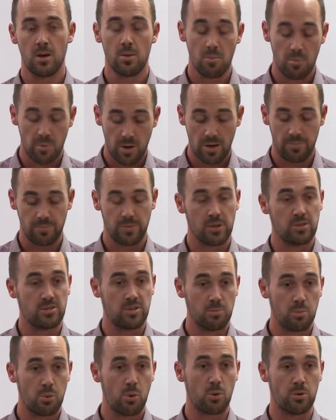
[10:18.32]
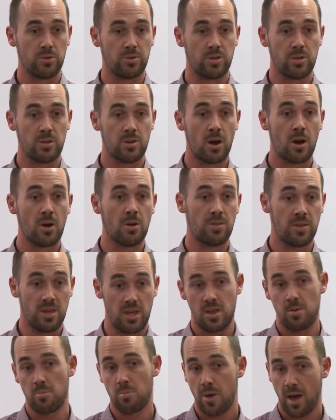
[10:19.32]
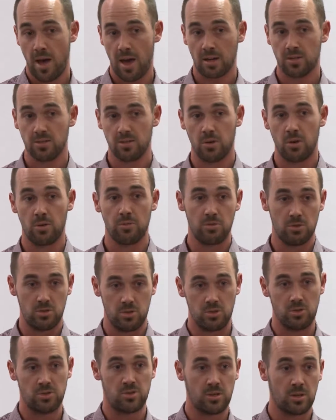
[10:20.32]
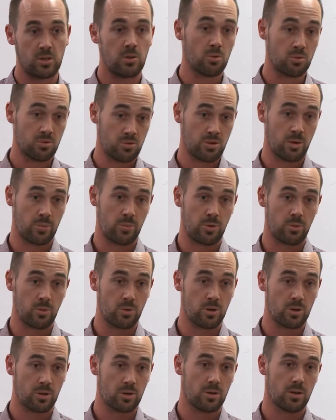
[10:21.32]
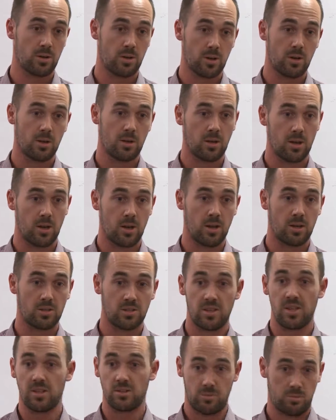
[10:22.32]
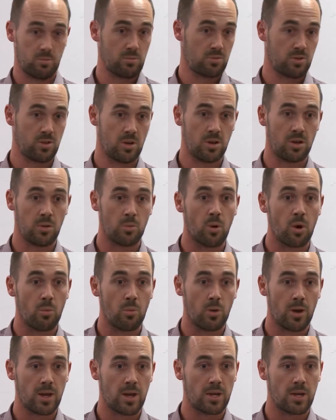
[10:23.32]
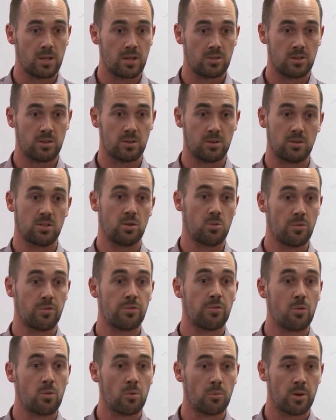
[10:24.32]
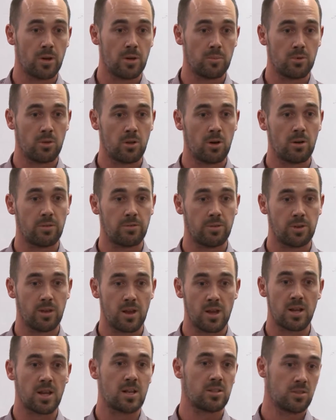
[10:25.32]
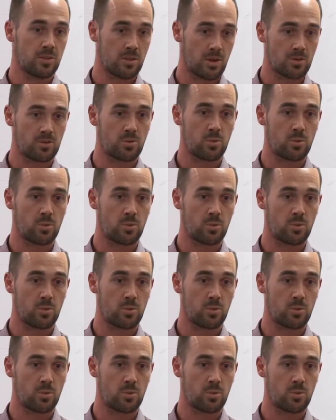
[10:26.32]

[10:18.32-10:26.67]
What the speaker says: But it's important to know the impact of reducing or stopping work. So that's certainly what we're here to inform people of and answer those